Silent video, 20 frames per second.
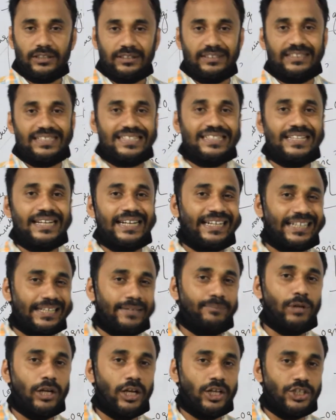This is the
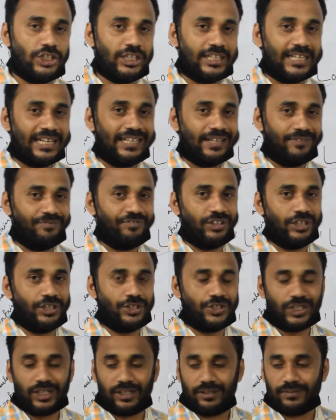etymological definition.